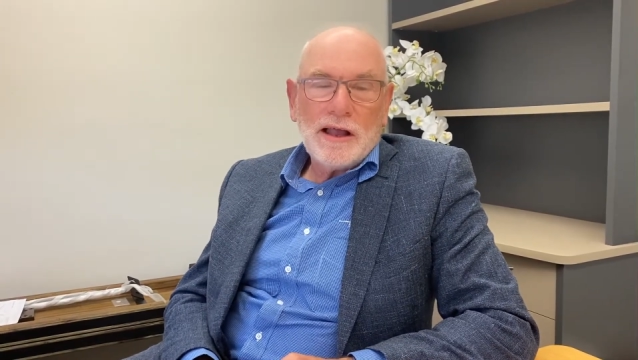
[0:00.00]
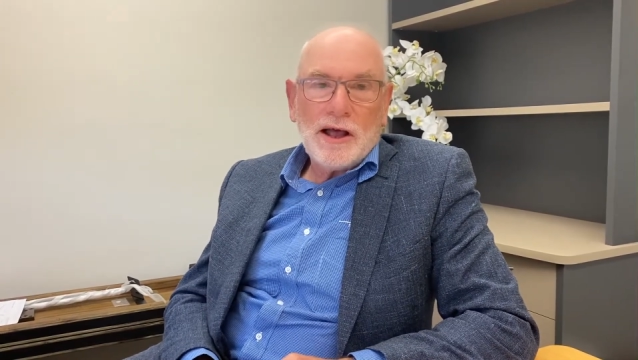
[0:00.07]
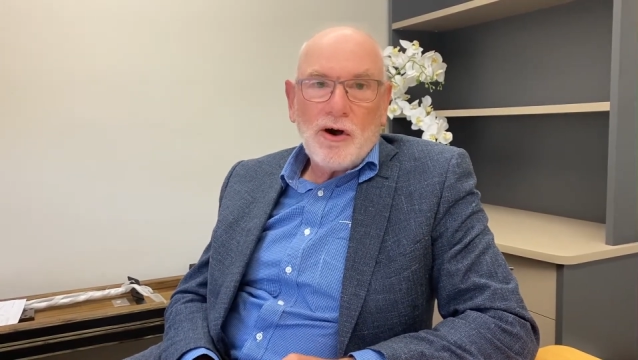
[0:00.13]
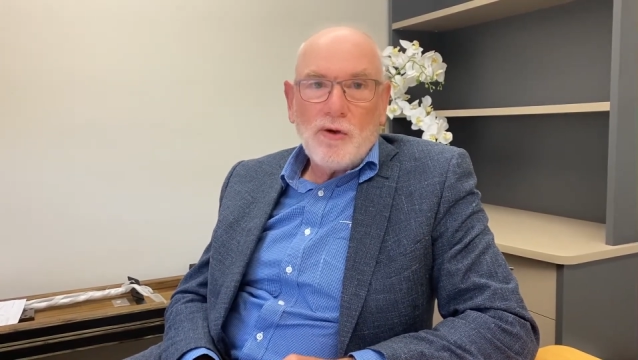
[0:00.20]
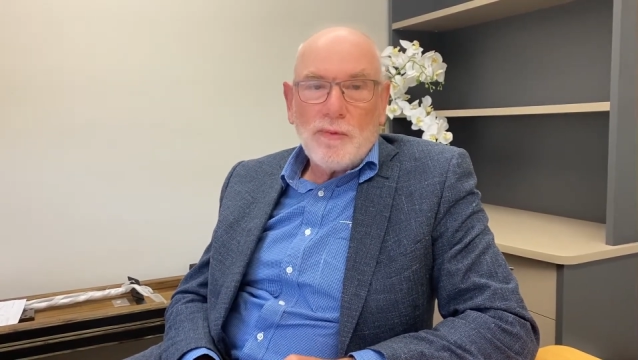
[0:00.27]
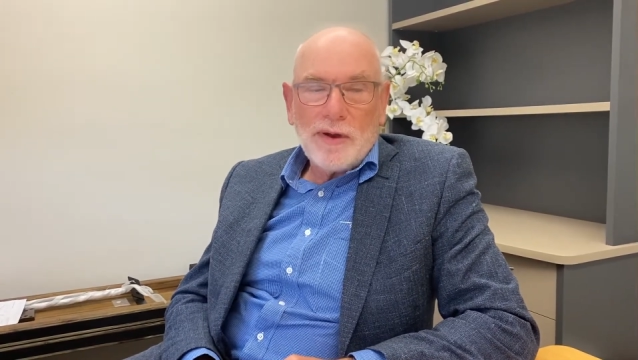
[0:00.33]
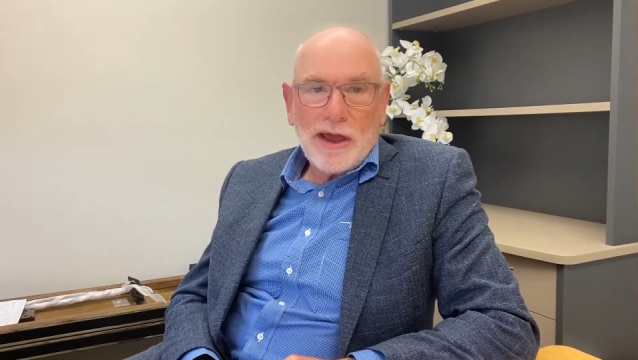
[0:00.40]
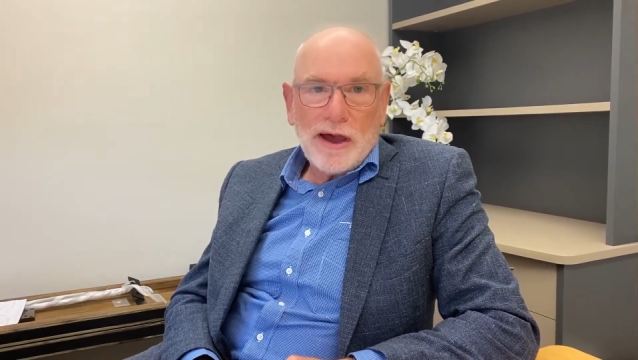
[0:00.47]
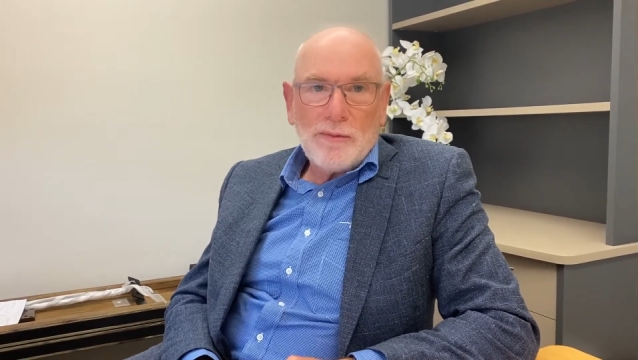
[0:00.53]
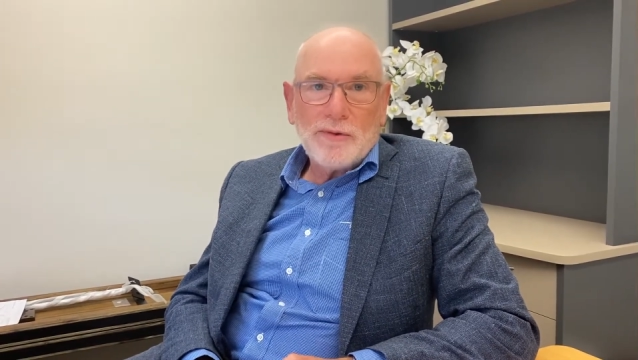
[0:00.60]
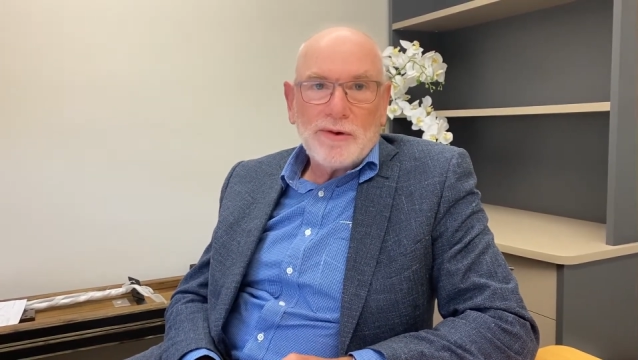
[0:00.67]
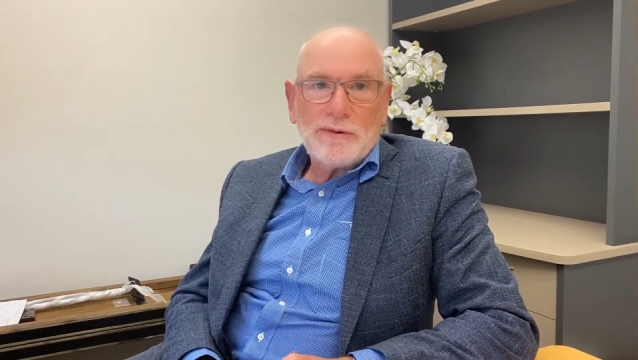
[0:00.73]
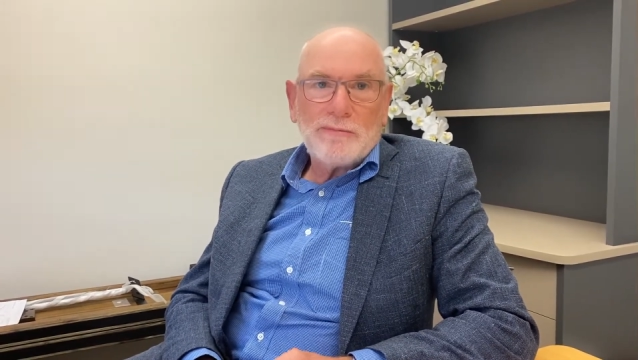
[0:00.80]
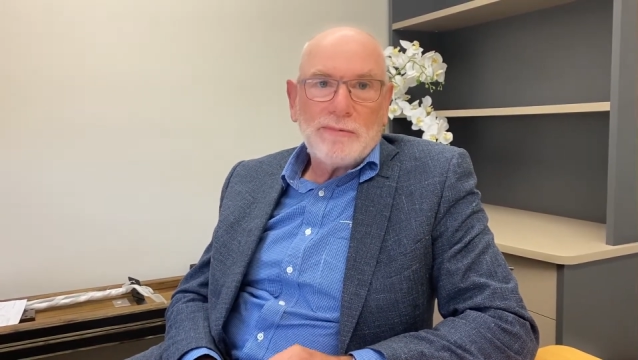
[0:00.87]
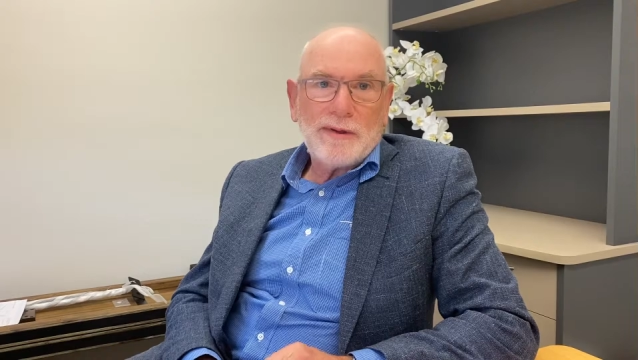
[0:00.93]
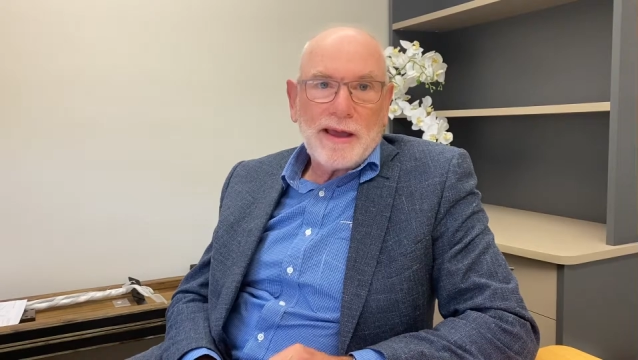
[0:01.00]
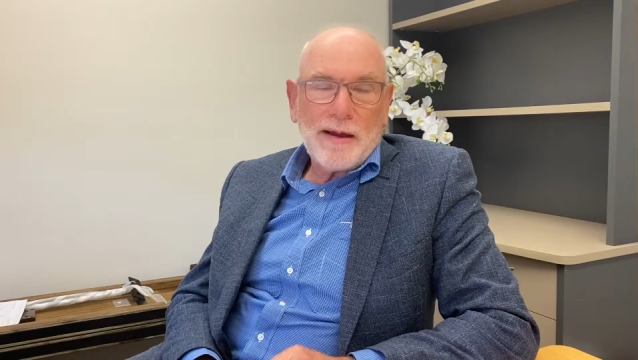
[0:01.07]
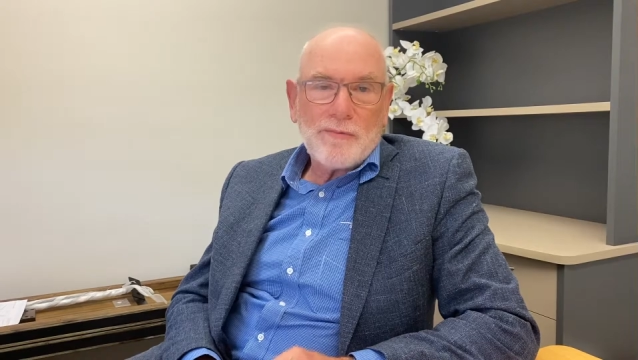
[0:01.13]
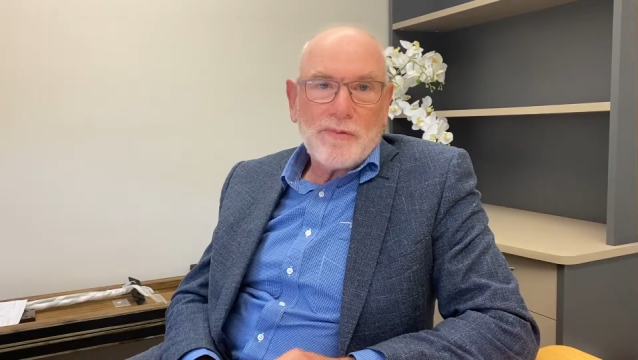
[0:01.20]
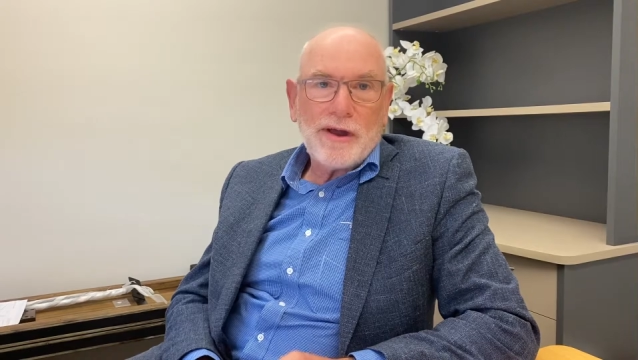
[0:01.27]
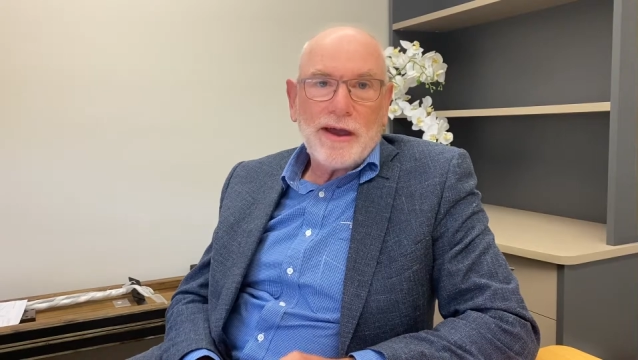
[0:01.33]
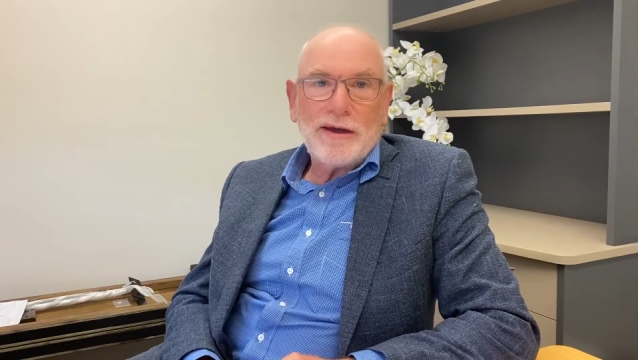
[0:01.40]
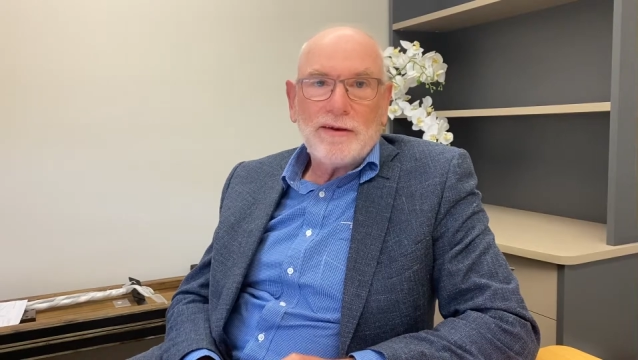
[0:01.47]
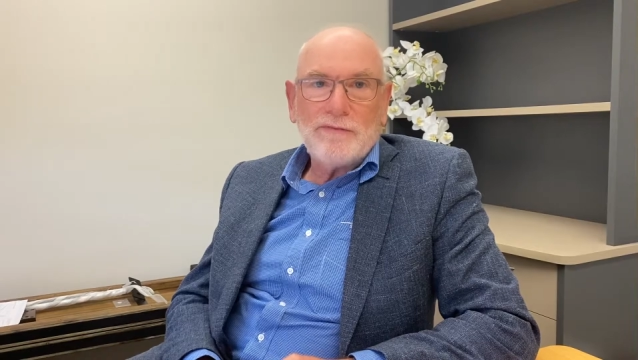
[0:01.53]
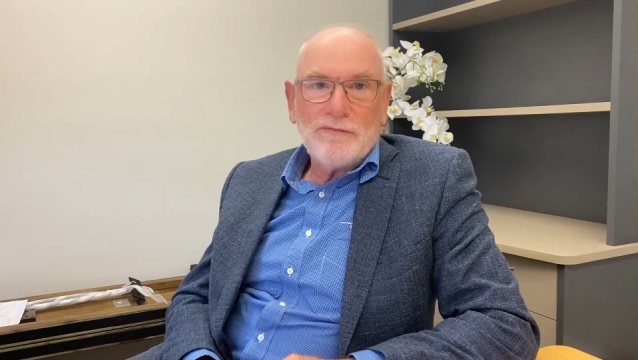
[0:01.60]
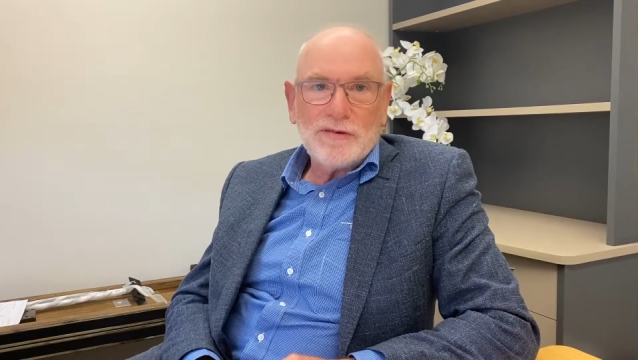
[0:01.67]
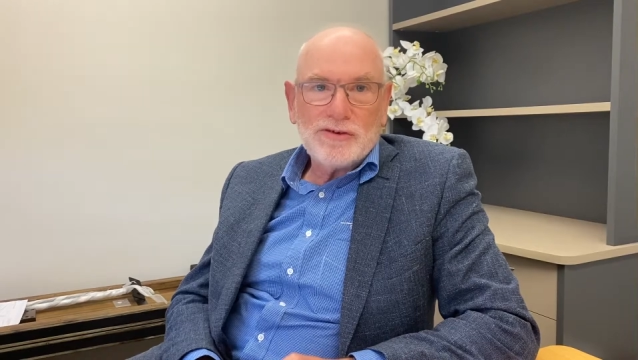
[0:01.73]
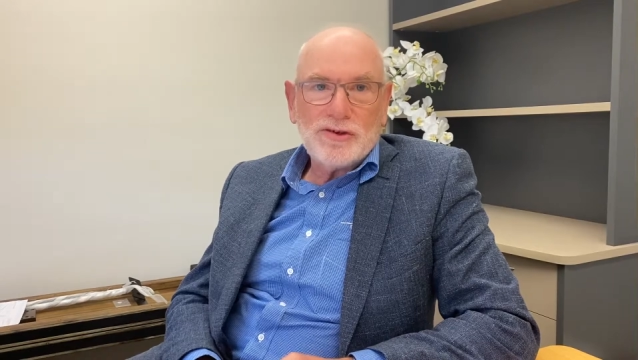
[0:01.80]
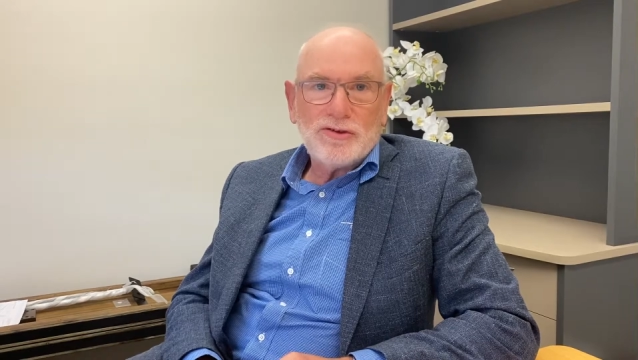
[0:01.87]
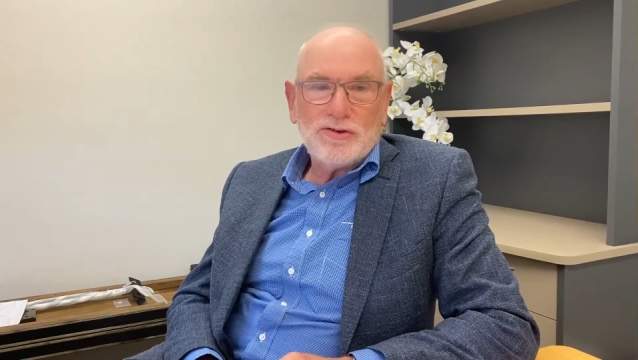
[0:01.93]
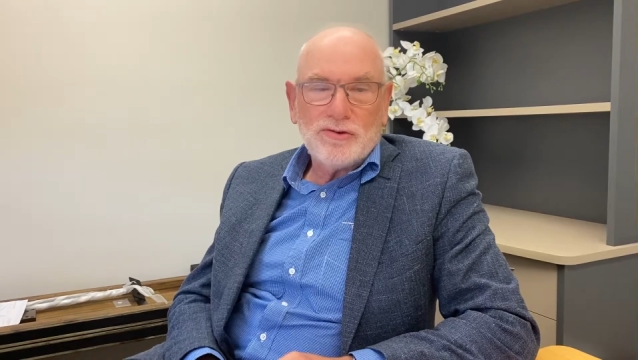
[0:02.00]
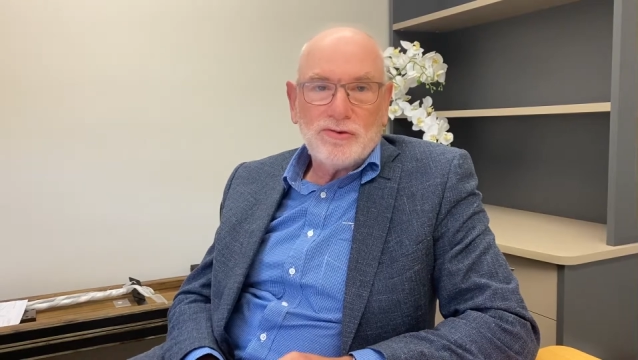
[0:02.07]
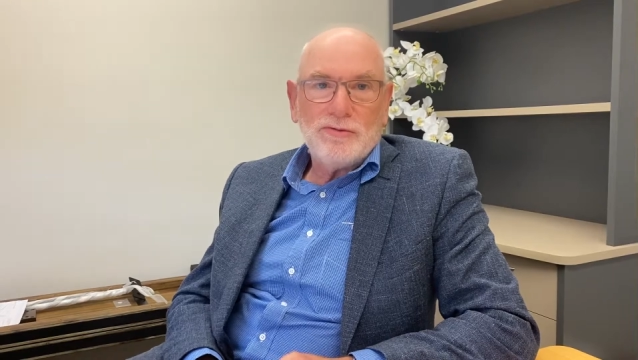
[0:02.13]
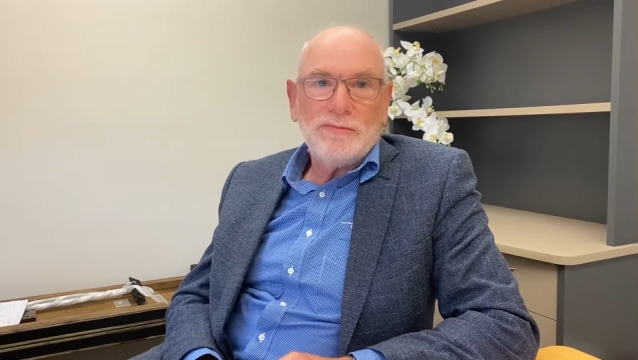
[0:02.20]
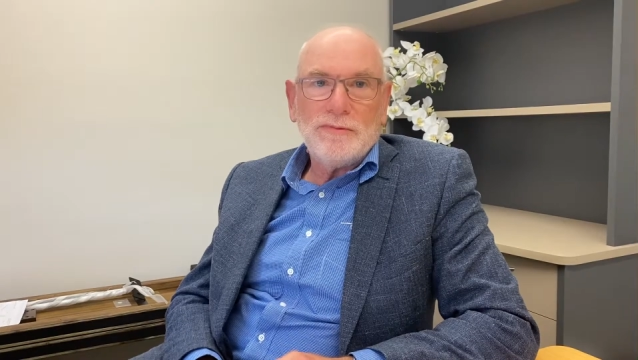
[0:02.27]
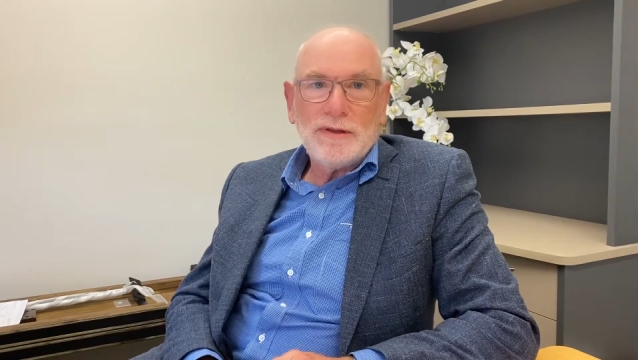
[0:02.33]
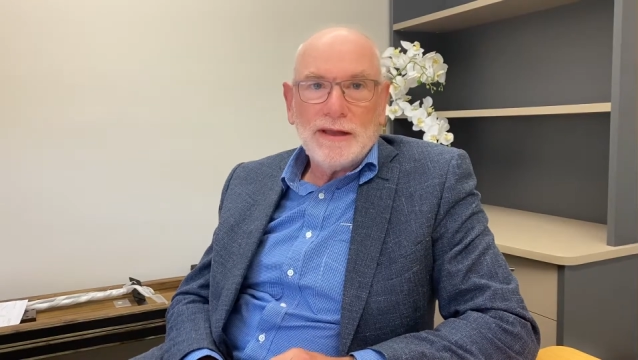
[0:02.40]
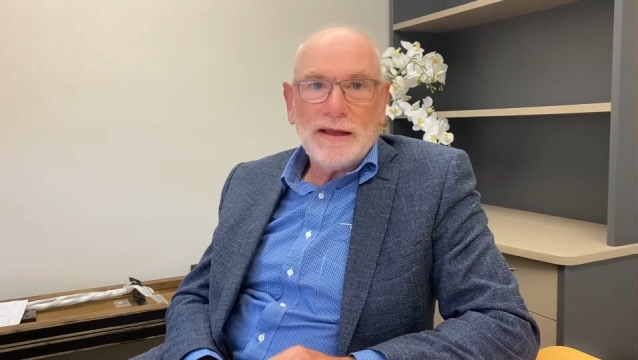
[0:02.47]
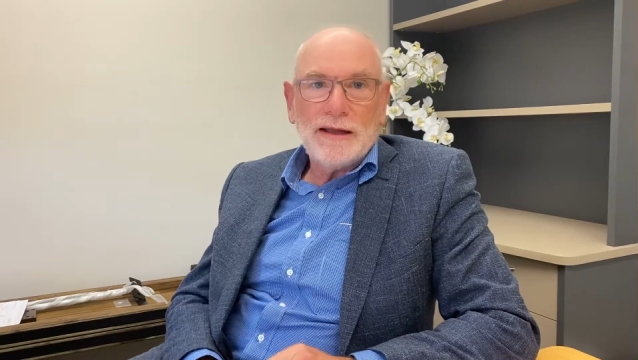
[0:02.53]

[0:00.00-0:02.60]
I'll be able to come around and visit you